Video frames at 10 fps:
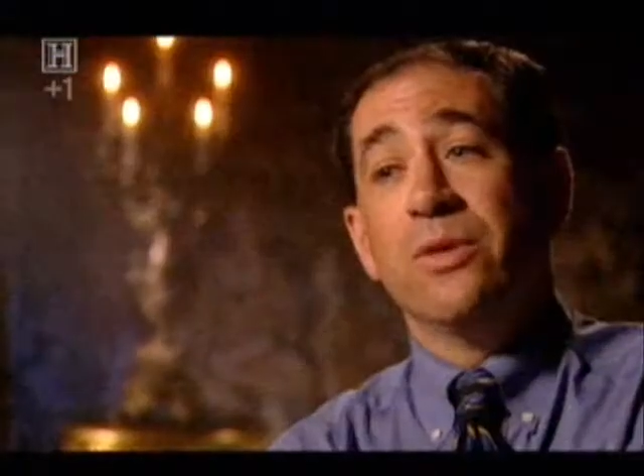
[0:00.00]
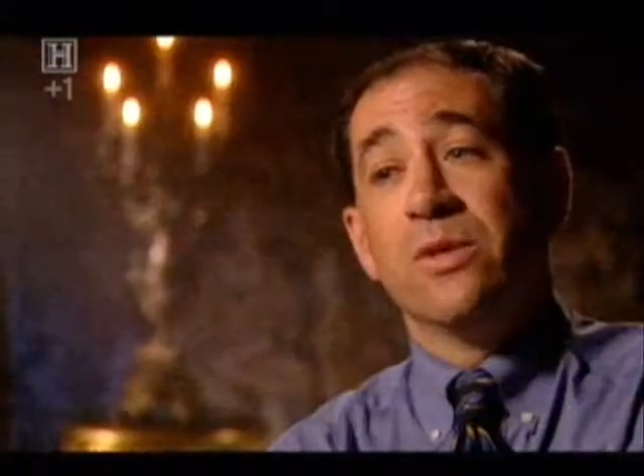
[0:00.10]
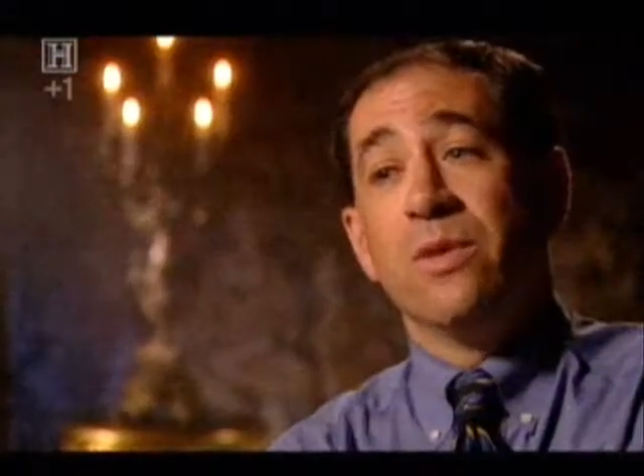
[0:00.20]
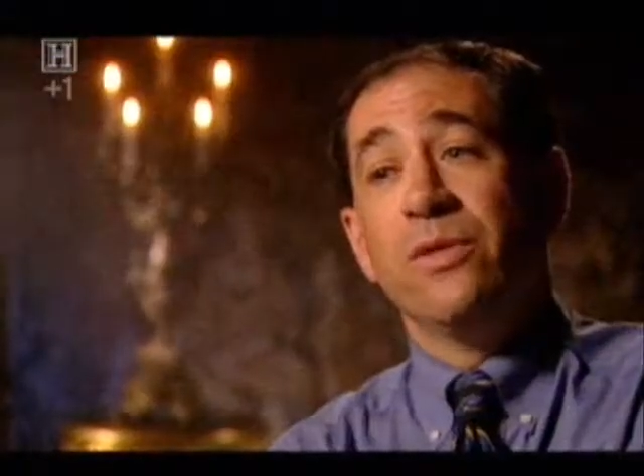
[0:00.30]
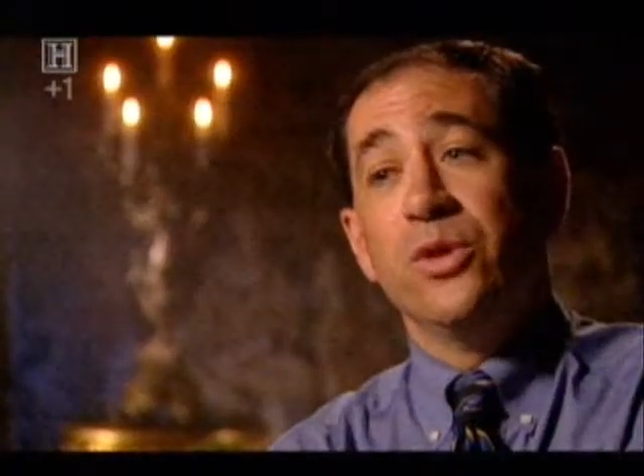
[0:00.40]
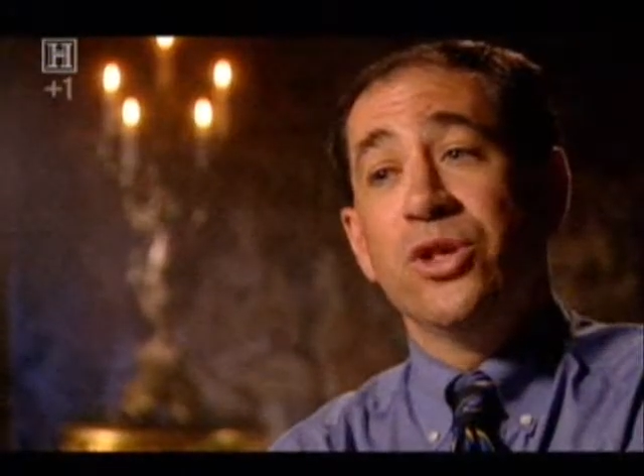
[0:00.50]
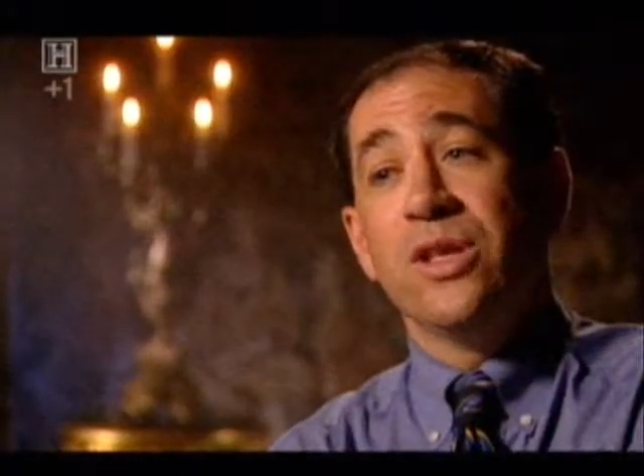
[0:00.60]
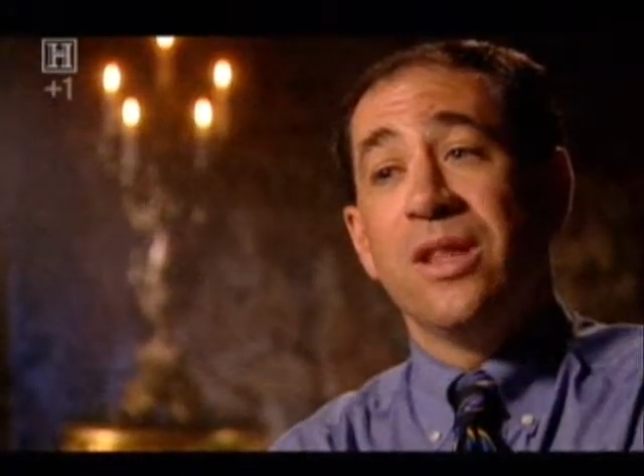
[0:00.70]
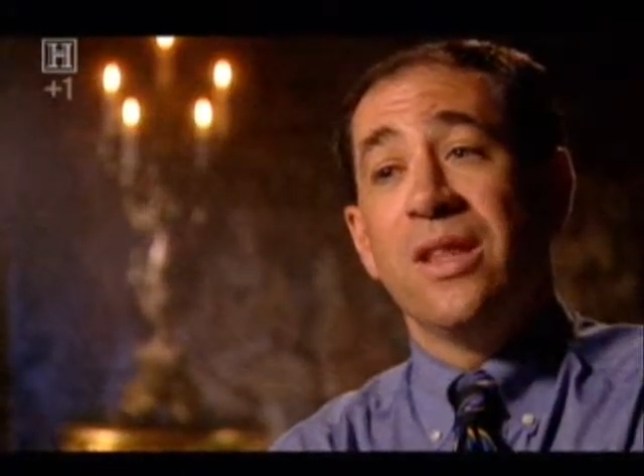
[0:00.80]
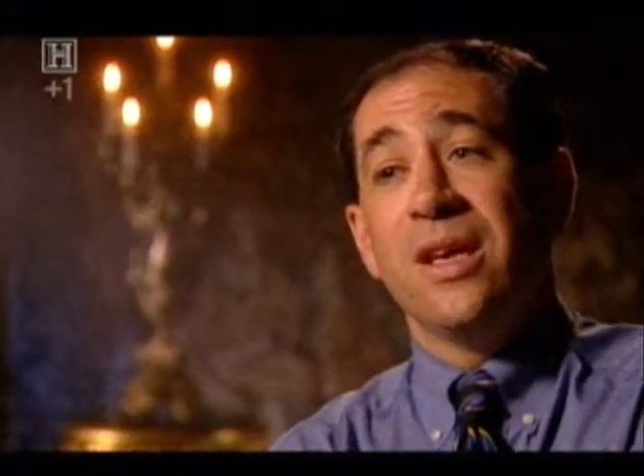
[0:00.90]
It was the
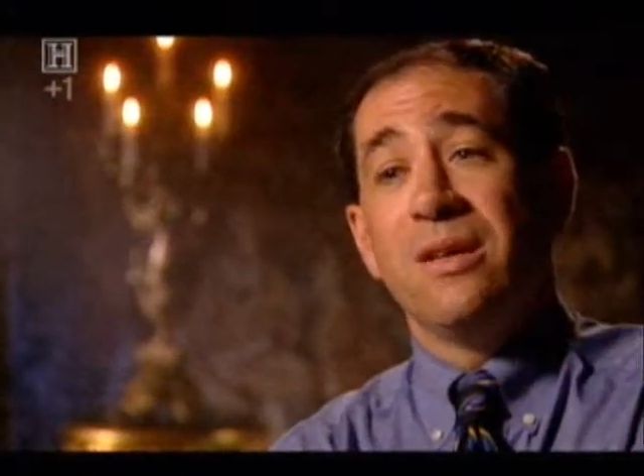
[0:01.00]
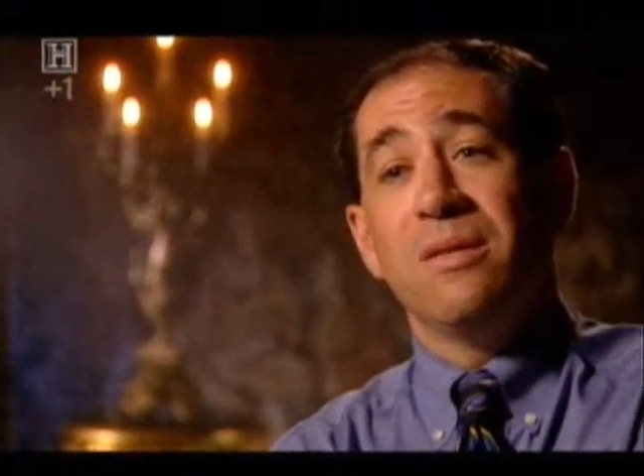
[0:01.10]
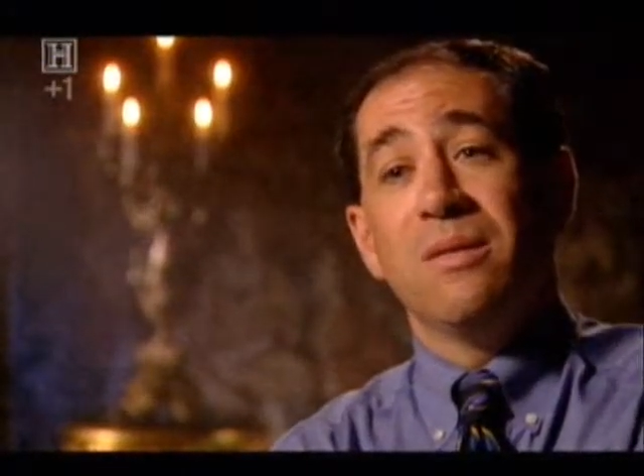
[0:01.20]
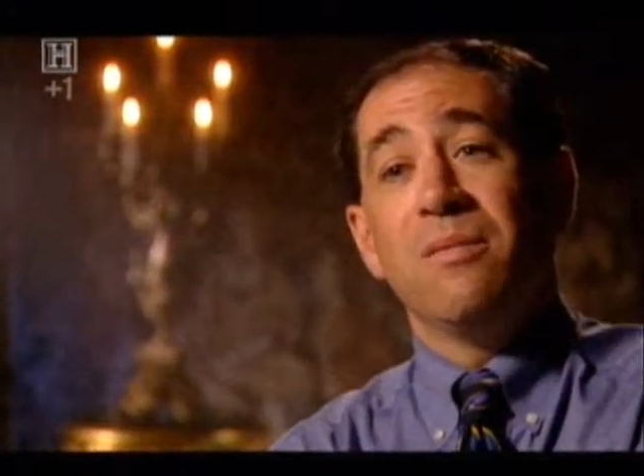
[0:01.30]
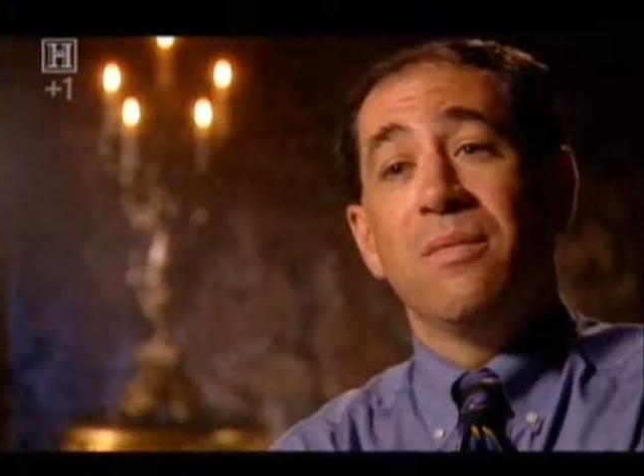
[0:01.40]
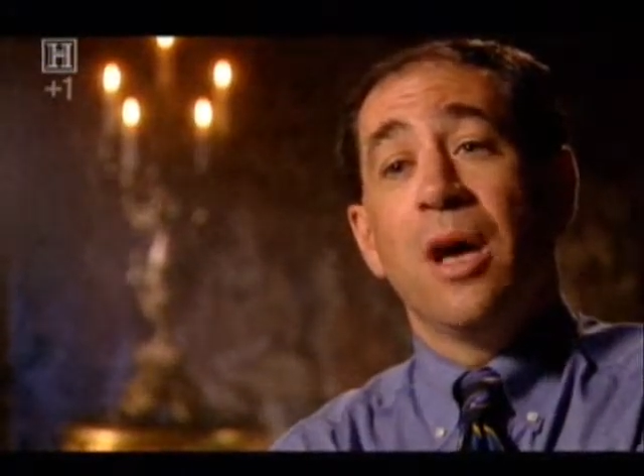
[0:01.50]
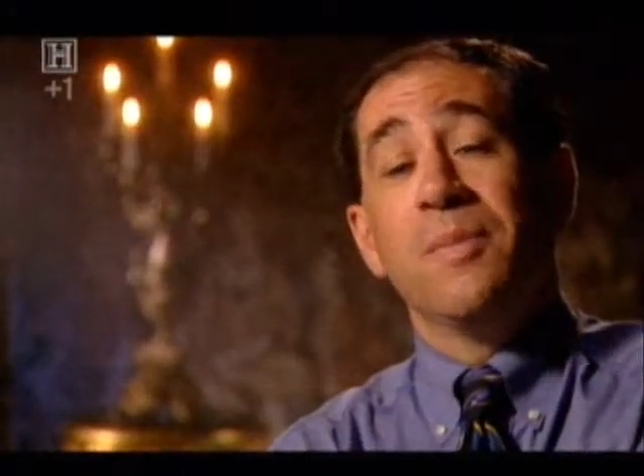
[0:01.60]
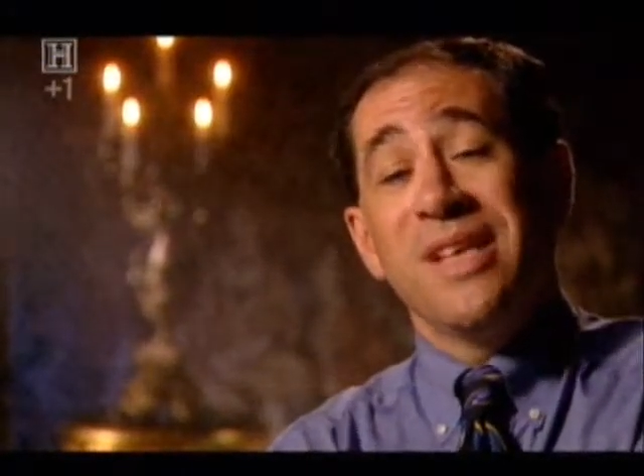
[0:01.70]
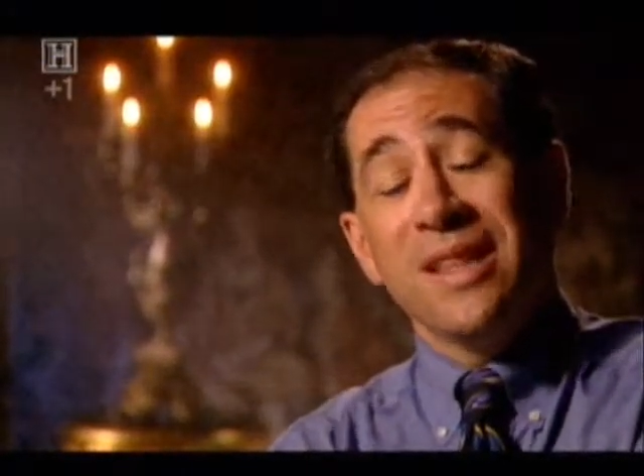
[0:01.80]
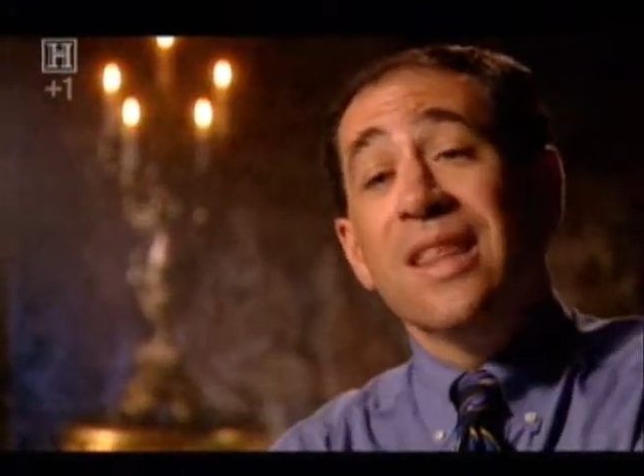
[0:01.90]
revolution that
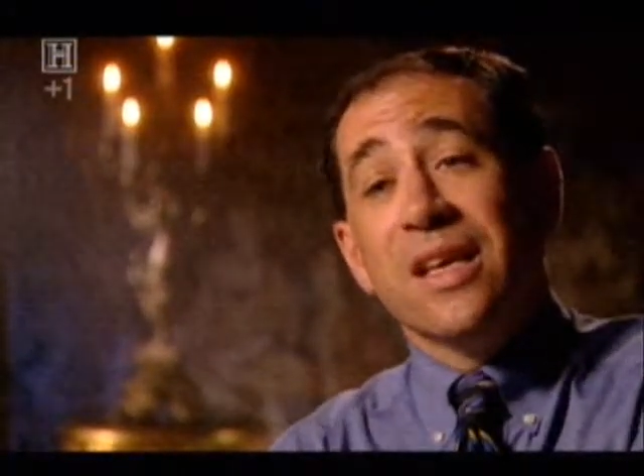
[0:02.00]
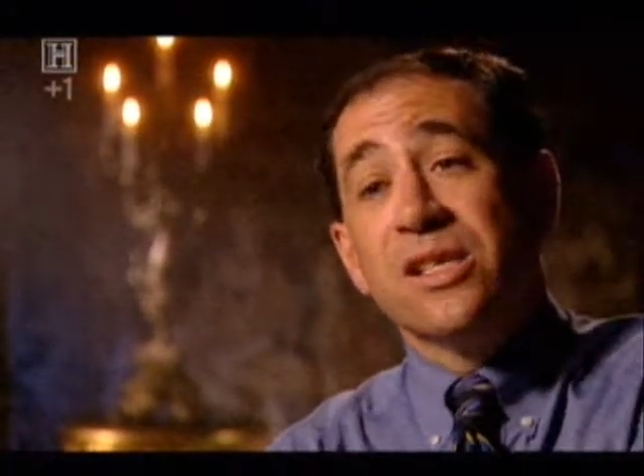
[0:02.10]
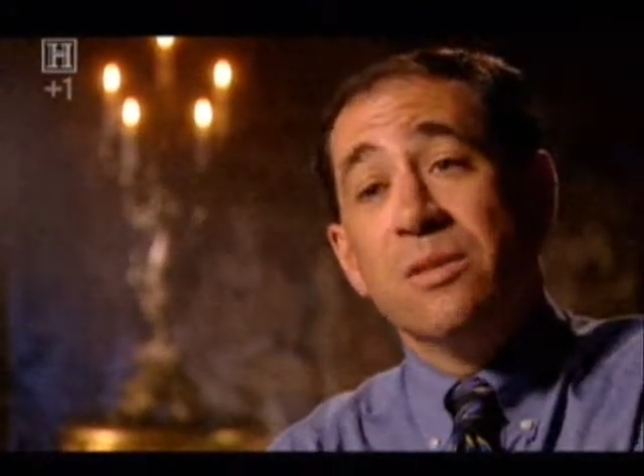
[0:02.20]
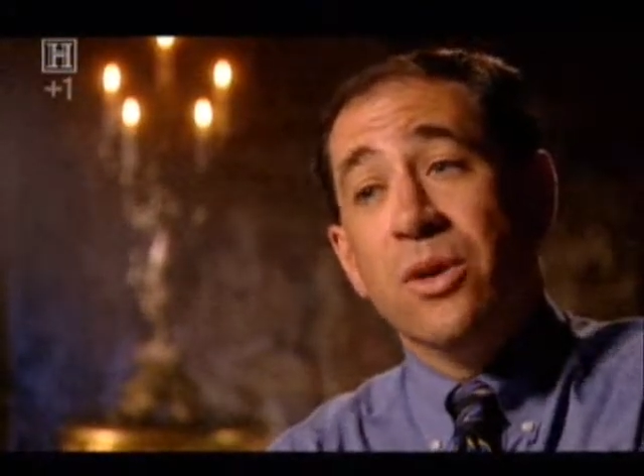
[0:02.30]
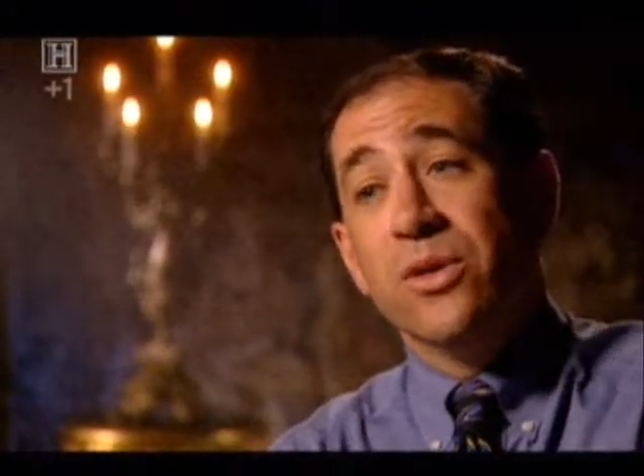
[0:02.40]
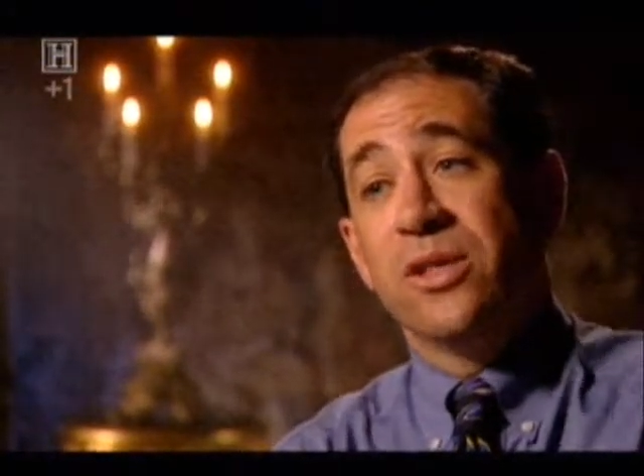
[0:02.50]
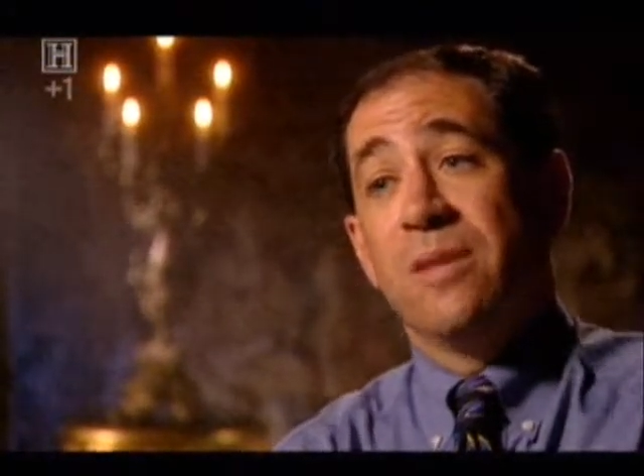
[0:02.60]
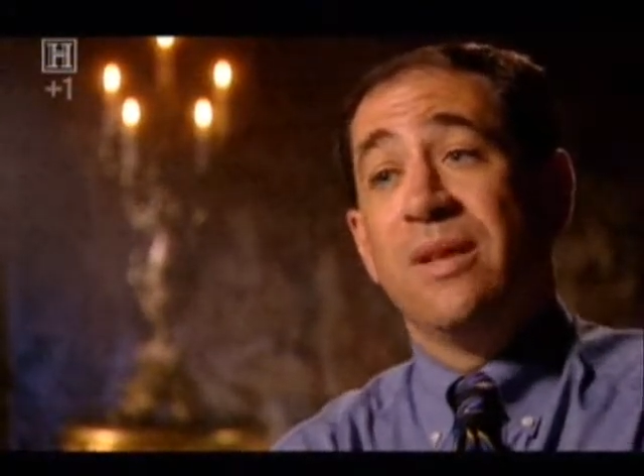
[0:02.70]
upset things the most.